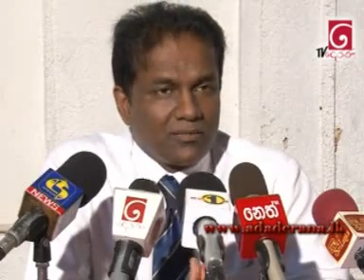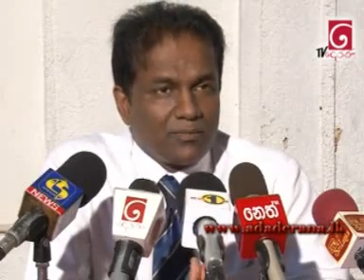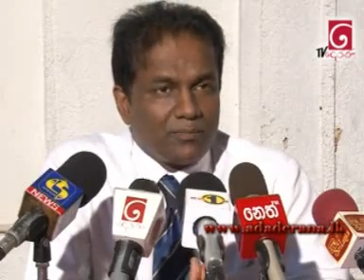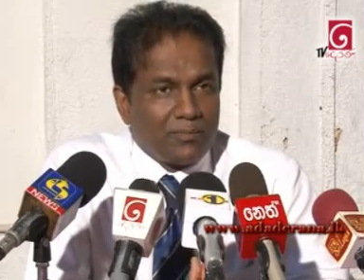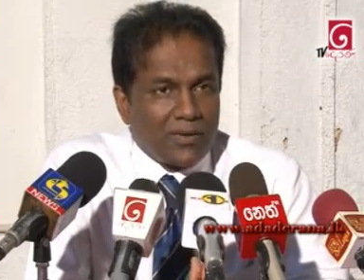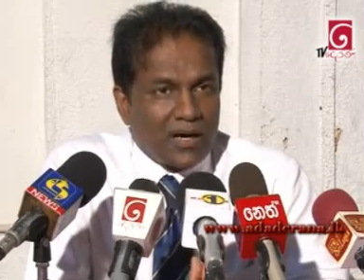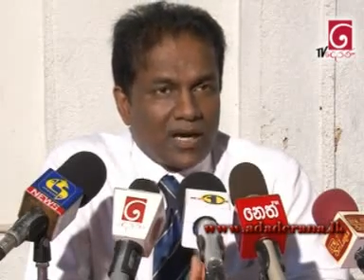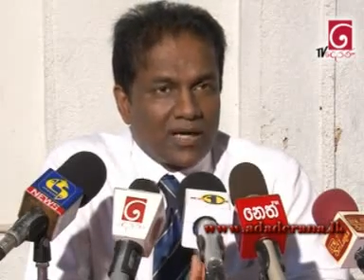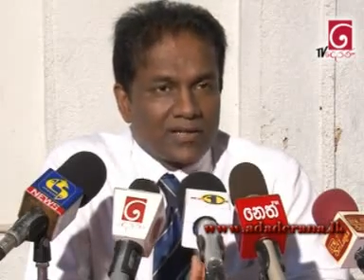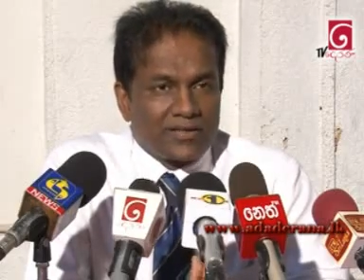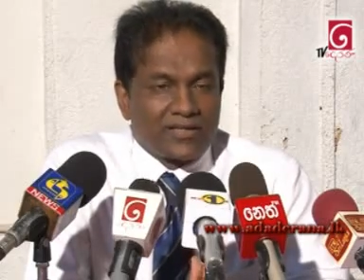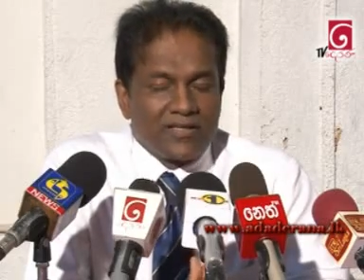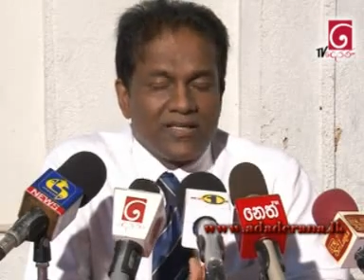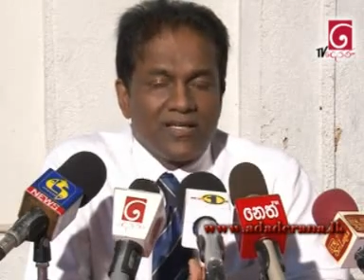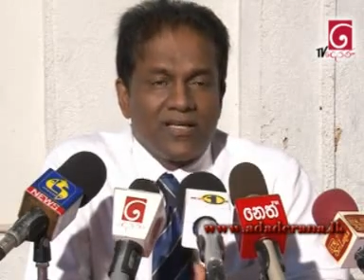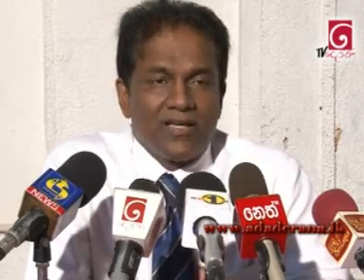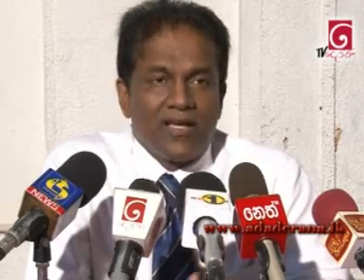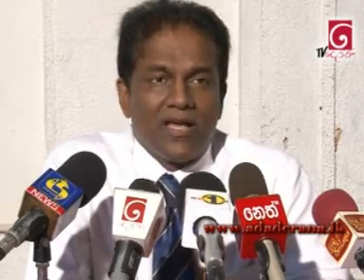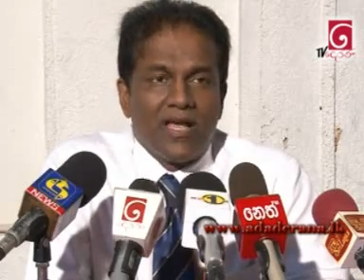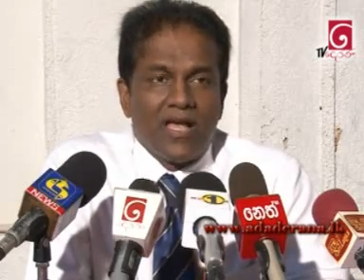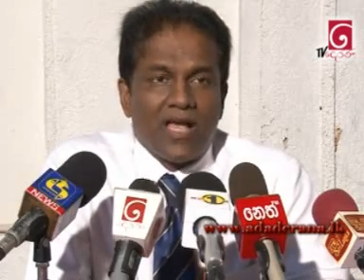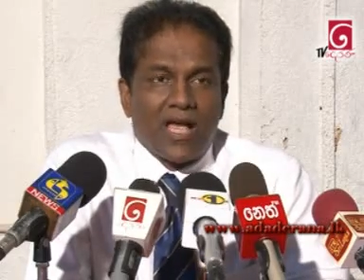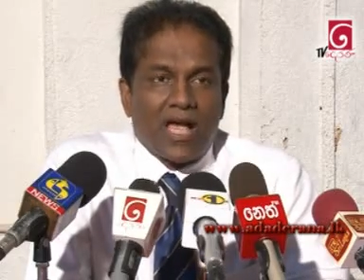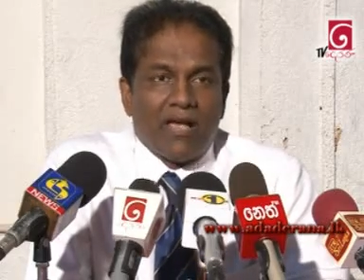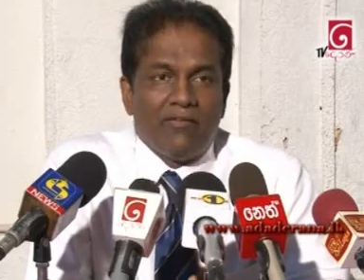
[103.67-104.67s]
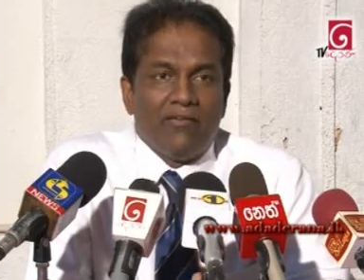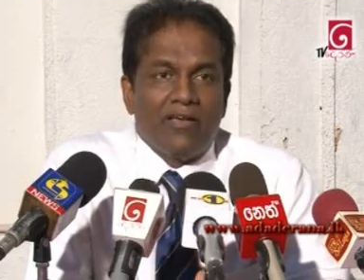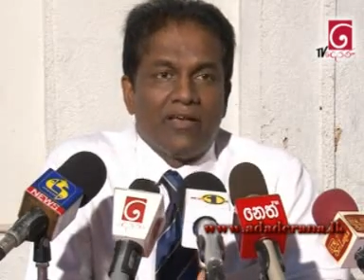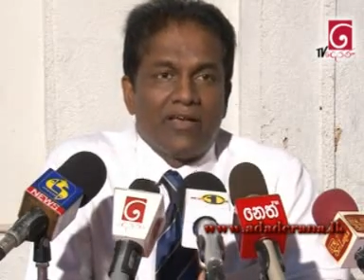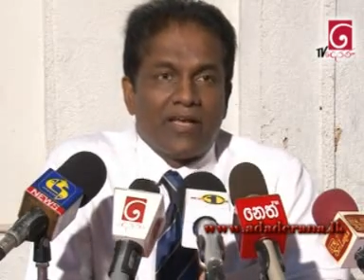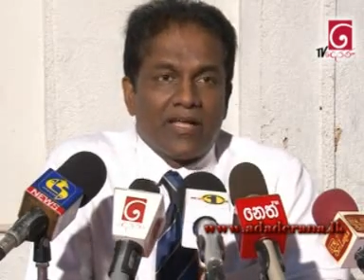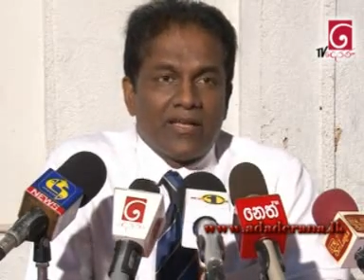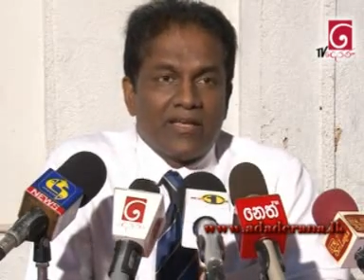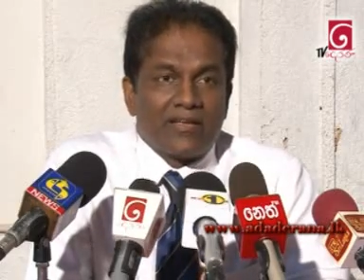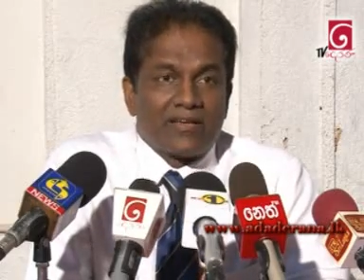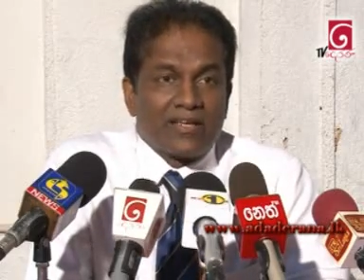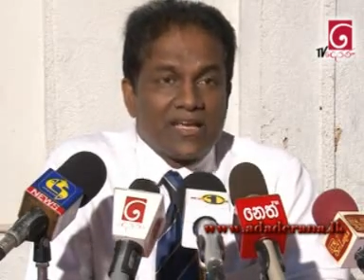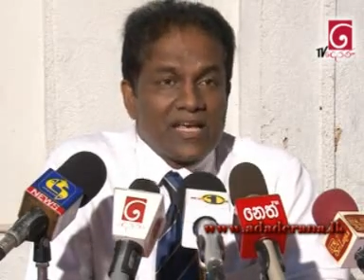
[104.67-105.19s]
party having
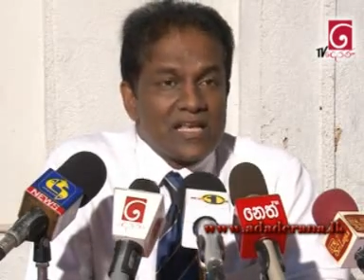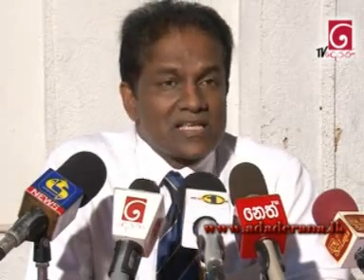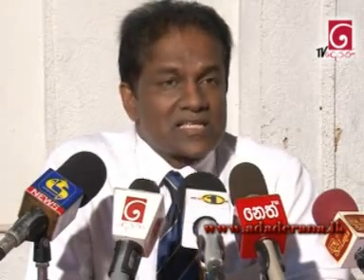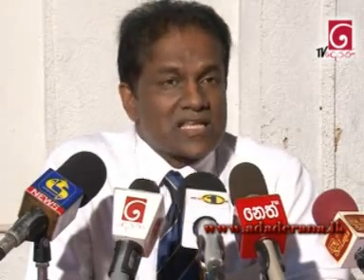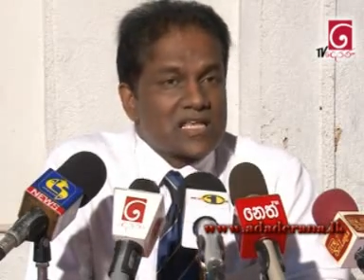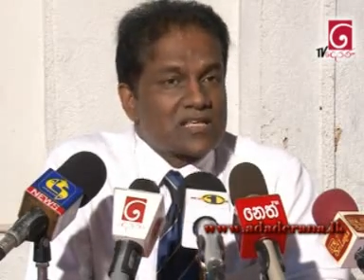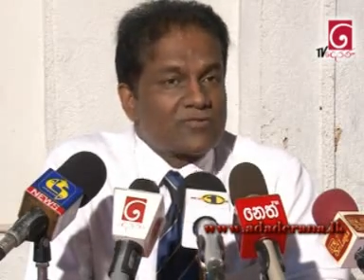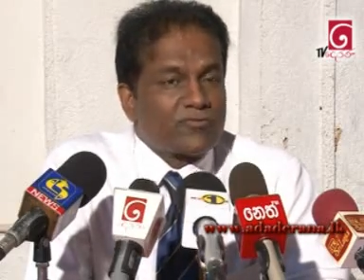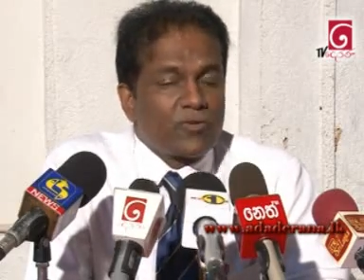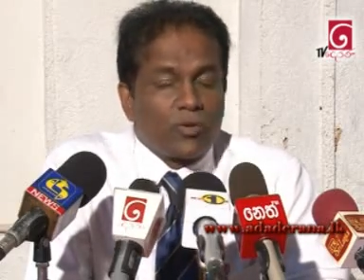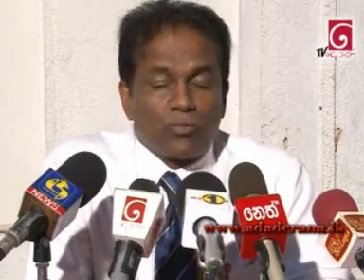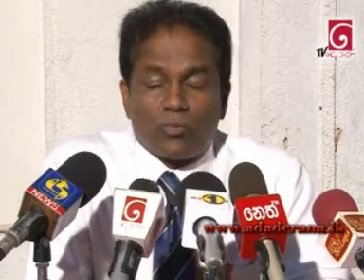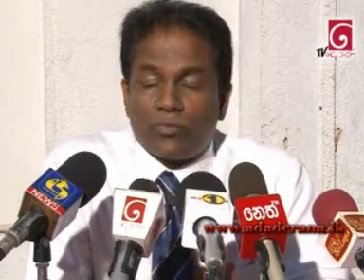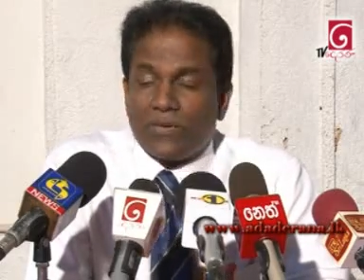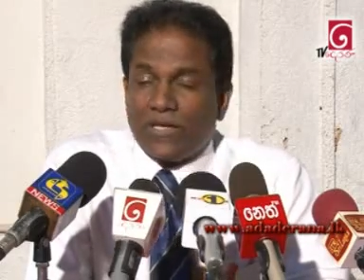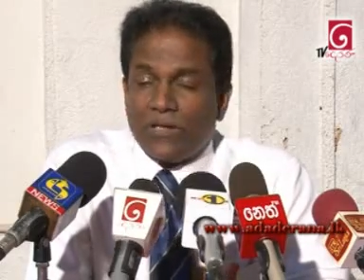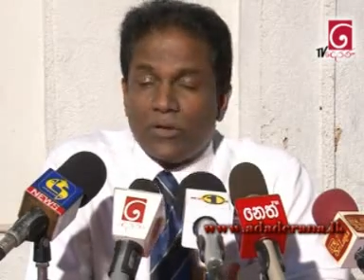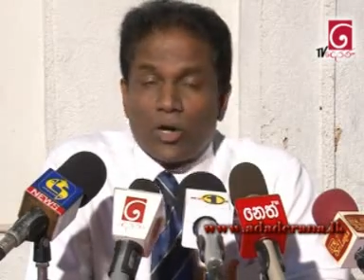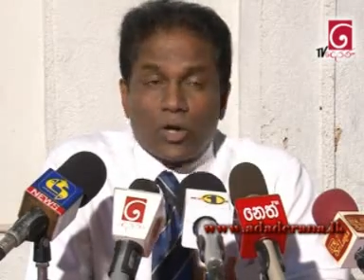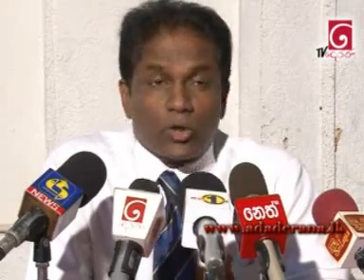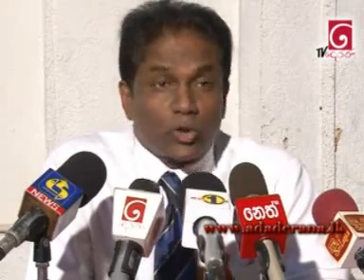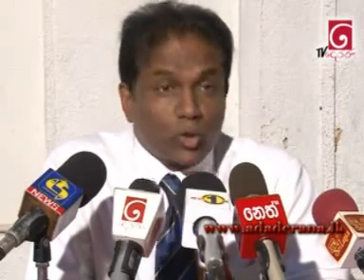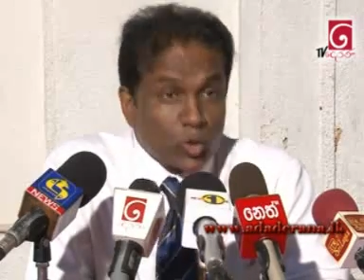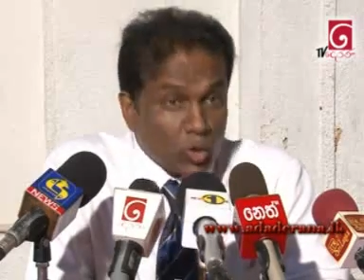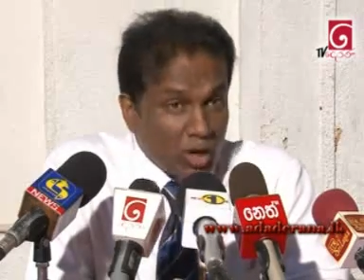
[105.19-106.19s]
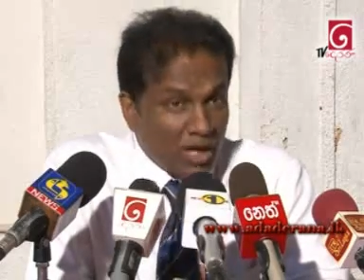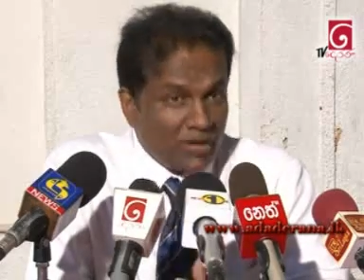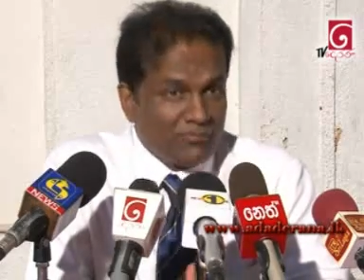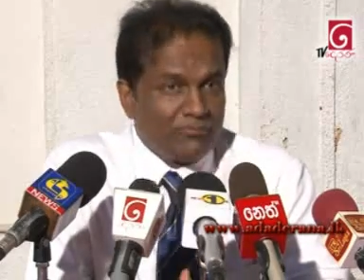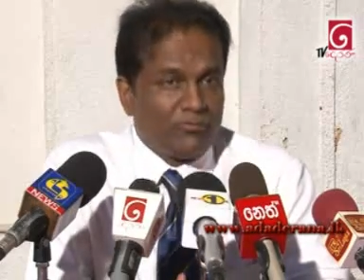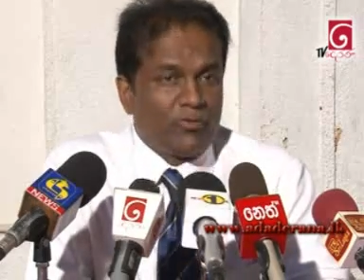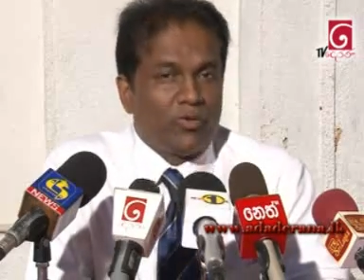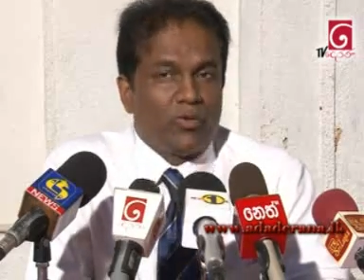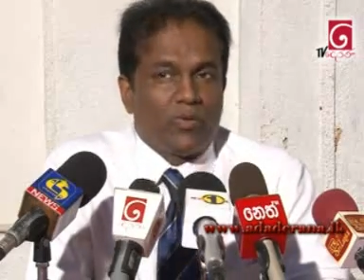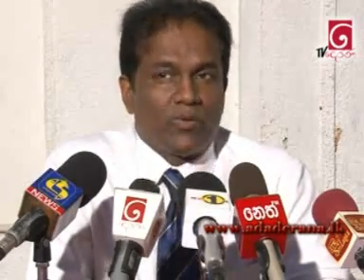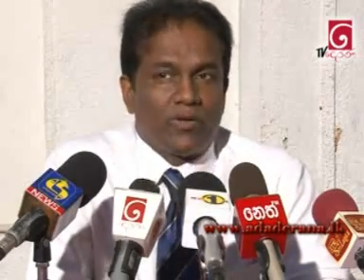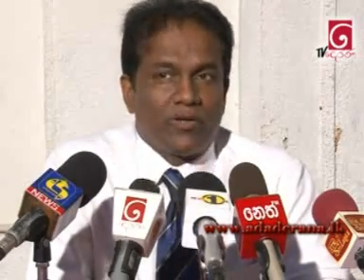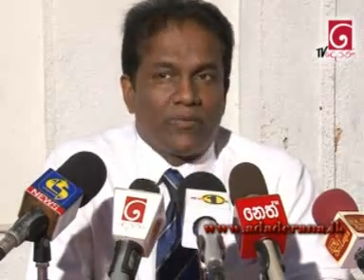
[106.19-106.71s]
any reason for me not to come
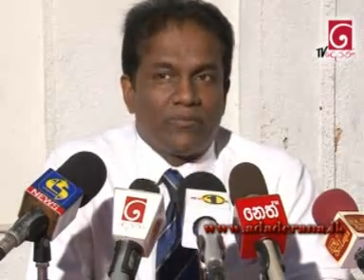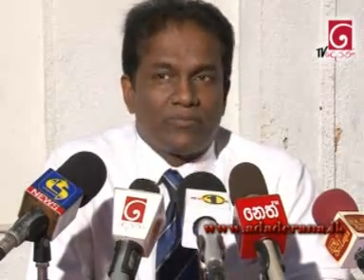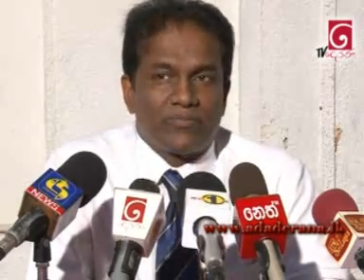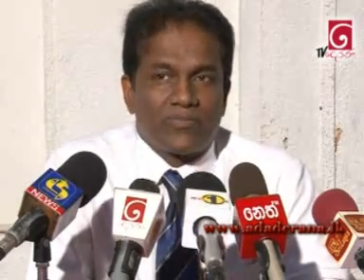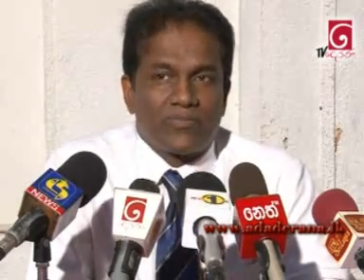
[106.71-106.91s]
forward,